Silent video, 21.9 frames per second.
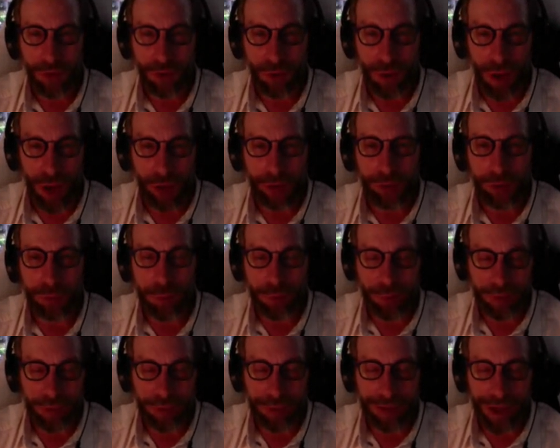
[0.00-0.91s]
100
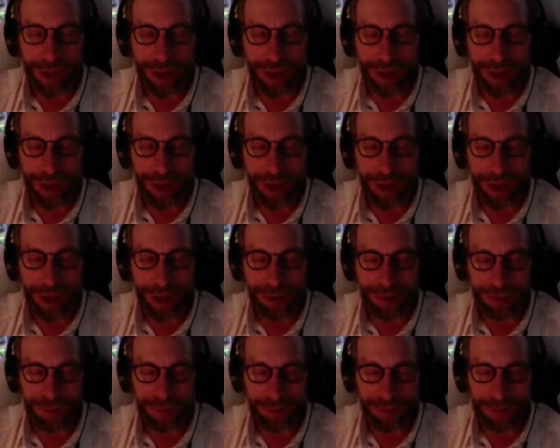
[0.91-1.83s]
billion
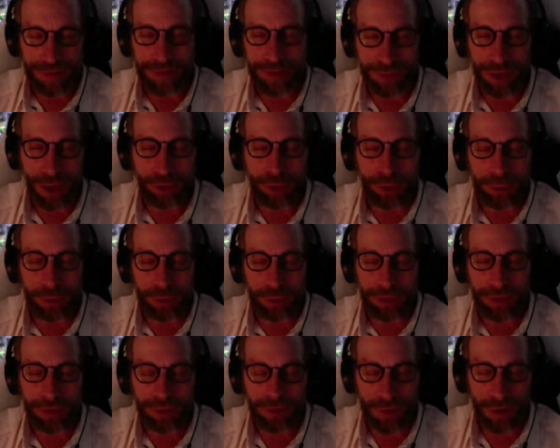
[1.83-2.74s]
galaxies, 100
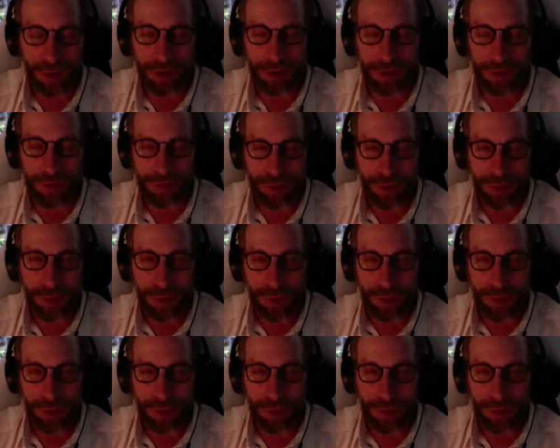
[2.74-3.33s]
billion stars,